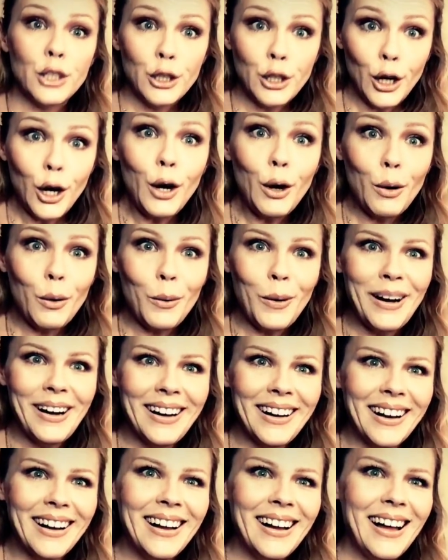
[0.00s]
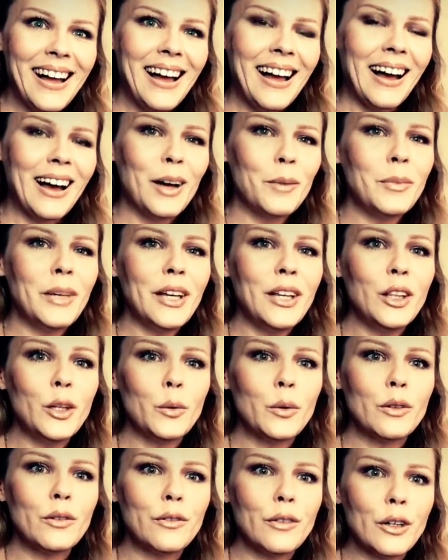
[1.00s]
go. In
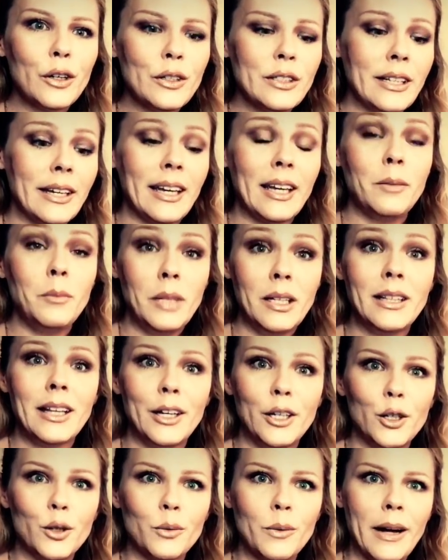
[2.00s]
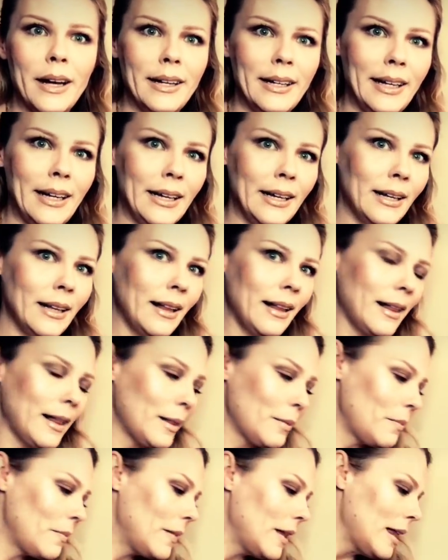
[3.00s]
the reverse, it can mean that you're ready.
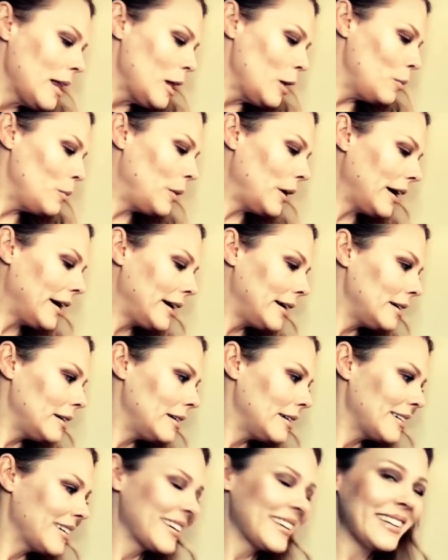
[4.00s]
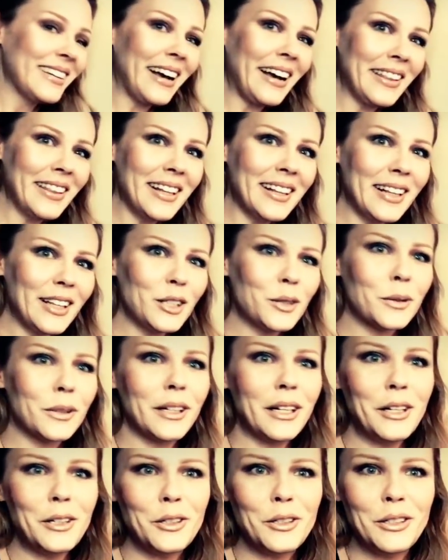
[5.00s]
But I think that's
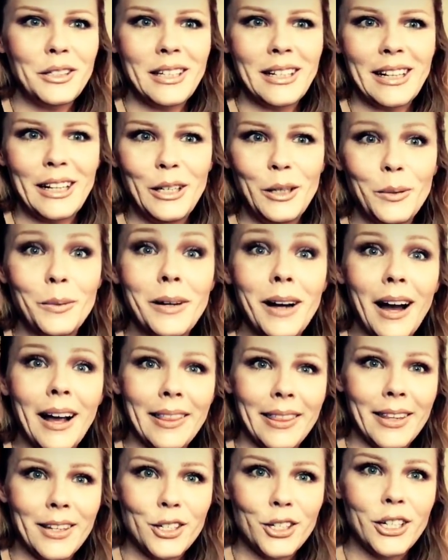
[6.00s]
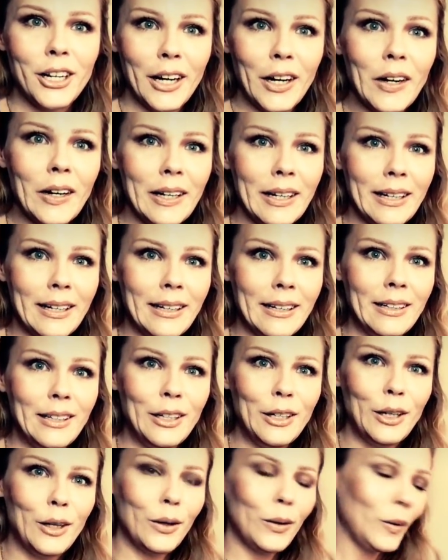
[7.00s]
really interesting that you got the Chariot,
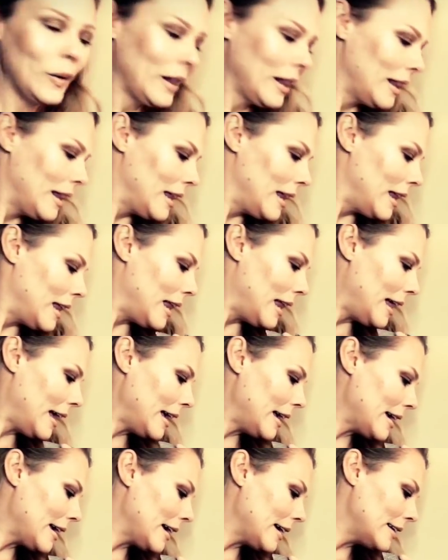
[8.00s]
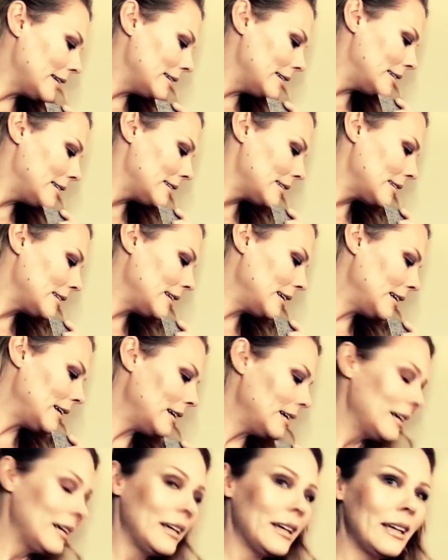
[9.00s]
you know, and
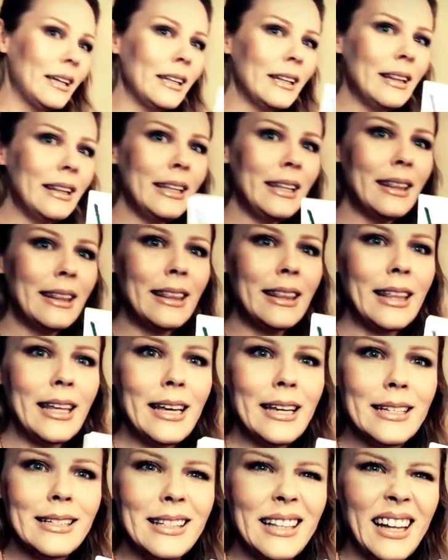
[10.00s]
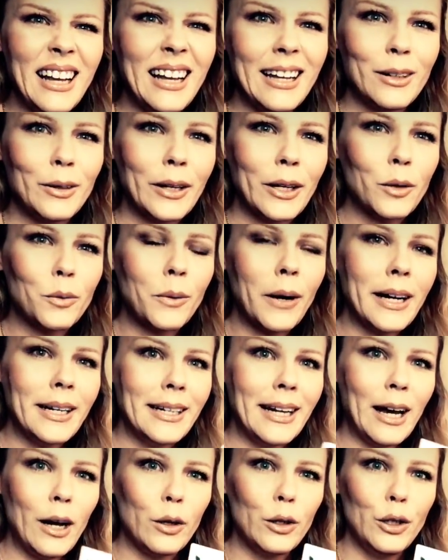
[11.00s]
the things that like right
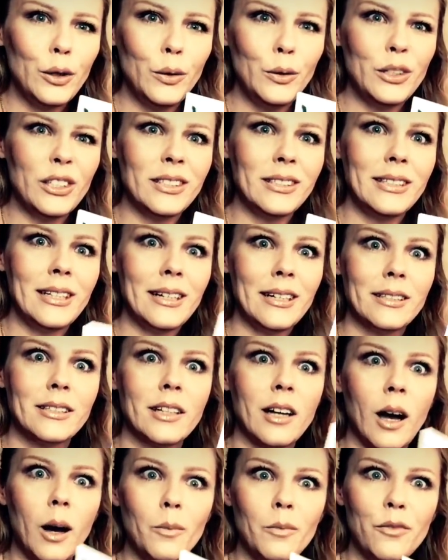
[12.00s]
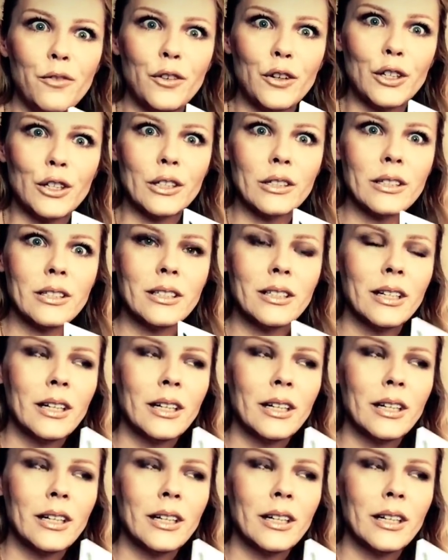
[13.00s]
now you just see as comfort,